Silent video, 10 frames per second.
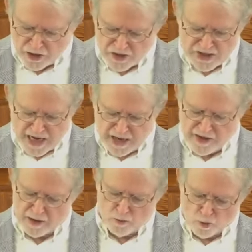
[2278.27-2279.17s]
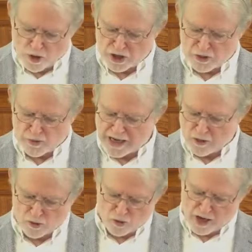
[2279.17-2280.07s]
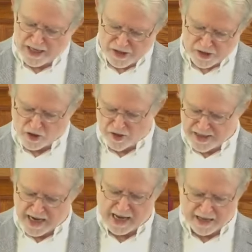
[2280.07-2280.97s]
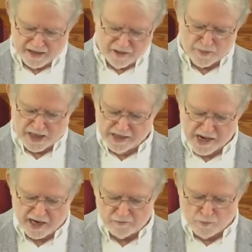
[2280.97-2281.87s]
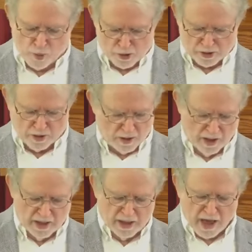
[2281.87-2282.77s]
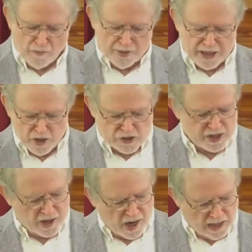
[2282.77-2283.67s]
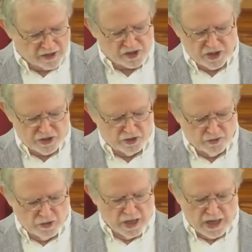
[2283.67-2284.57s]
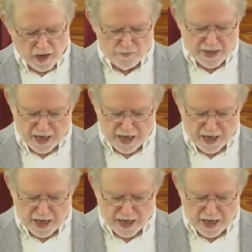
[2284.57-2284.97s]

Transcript: To say that works without Christ are dead but not mortal appears to constitute a